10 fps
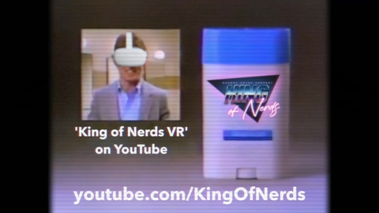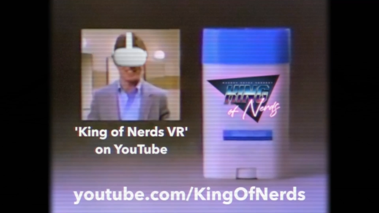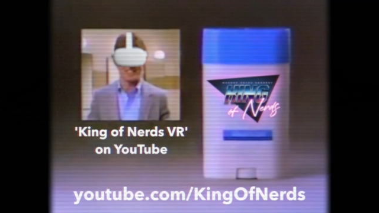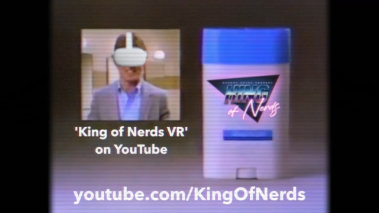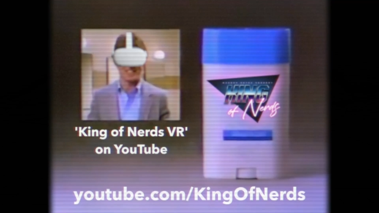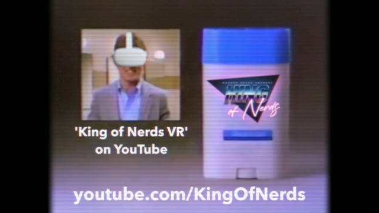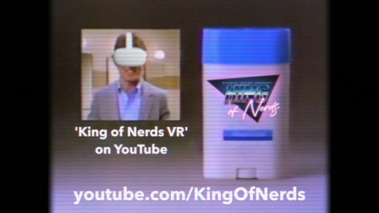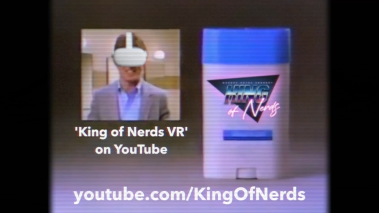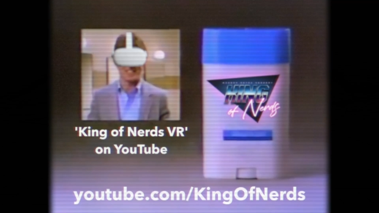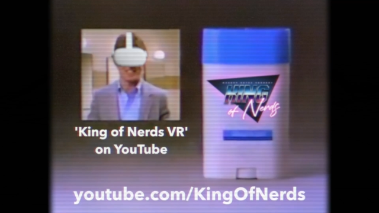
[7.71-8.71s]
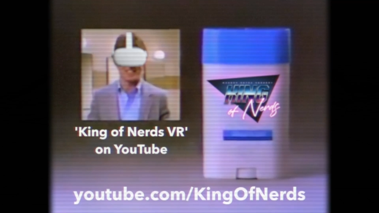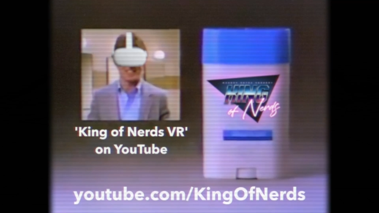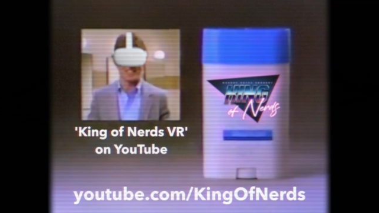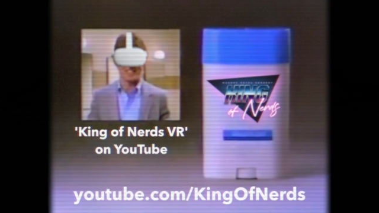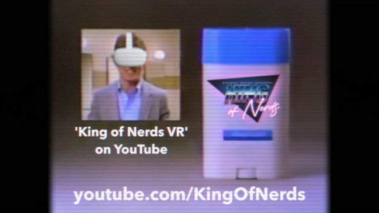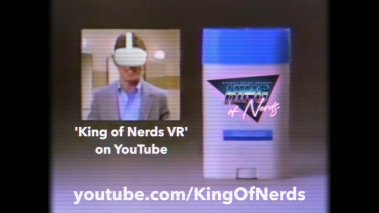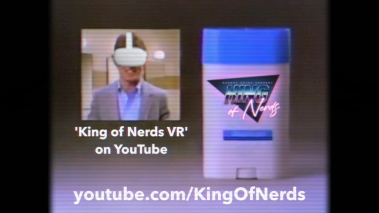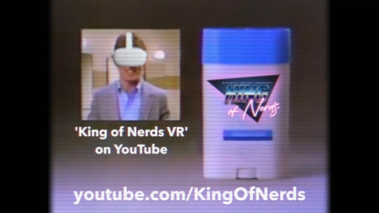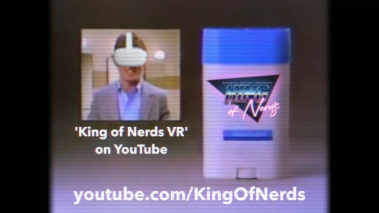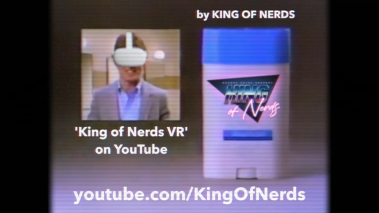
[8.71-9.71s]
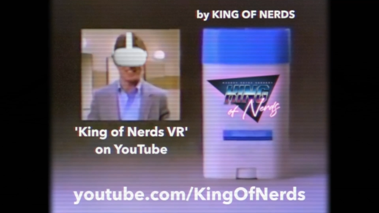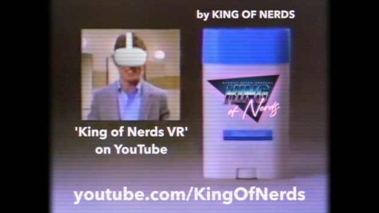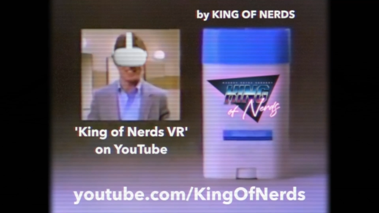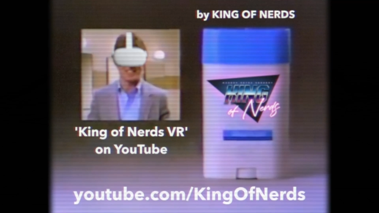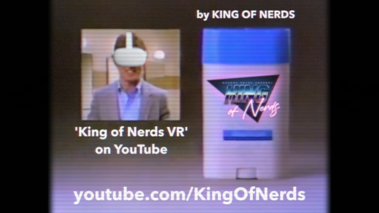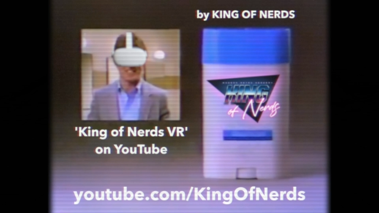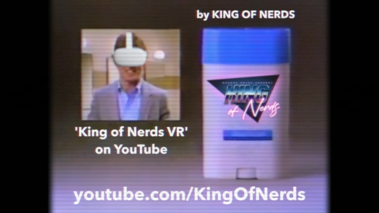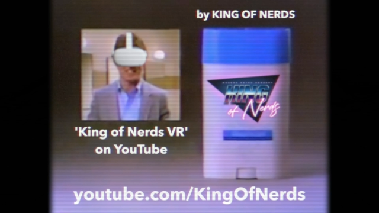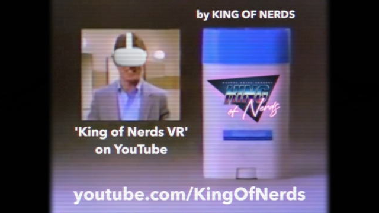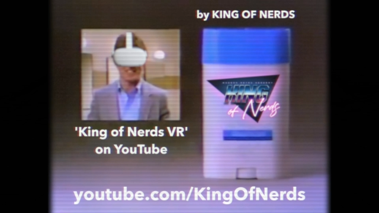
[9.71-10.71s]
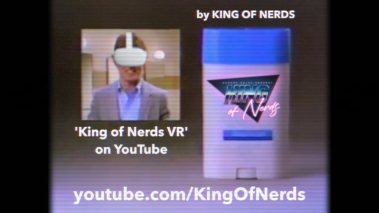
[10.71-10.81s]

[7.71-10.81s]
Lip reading: [unreadable: no face in view]